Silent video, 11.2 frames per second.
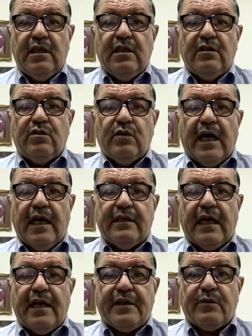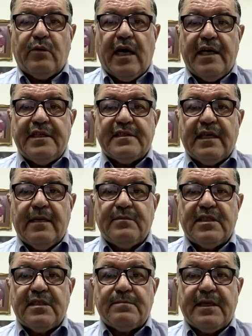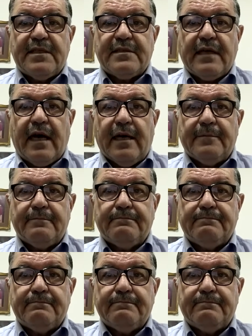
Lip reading: into an otherwise empty space-time.